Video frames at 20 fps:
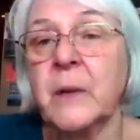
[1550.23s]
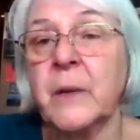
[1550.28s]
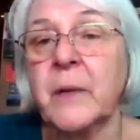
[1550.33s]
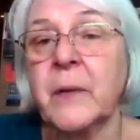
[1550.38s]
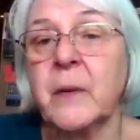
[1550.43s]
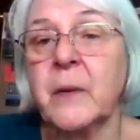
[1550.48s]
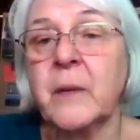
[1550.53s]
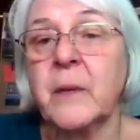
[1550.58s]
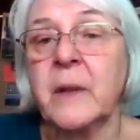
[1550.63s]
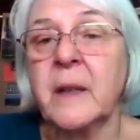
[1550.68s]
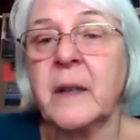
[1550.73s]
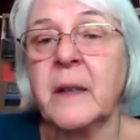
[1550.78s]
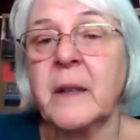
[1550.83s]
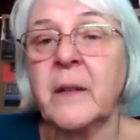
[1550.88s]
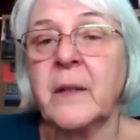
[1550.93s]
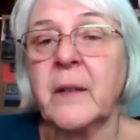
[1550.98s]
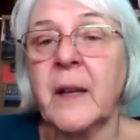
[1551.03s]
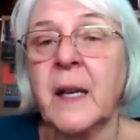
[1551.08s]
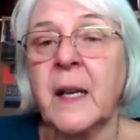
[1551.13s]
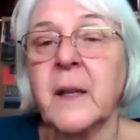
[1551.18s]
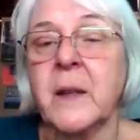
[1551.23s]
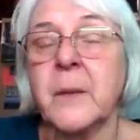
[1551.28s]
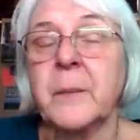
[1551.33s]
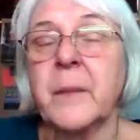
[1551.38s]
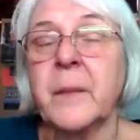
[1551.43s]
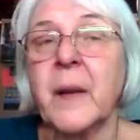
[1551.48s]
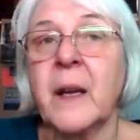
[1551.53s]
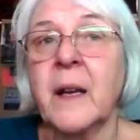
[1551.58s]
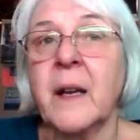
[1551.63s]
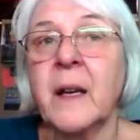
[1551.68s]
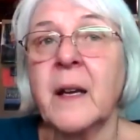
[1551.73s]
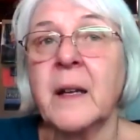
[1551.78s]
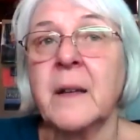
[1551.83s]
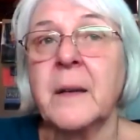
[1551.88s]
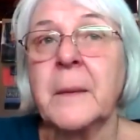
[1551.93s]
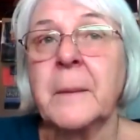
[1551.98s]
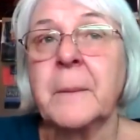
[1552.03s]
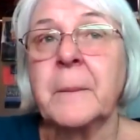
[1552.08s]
Lutheran in Salem, and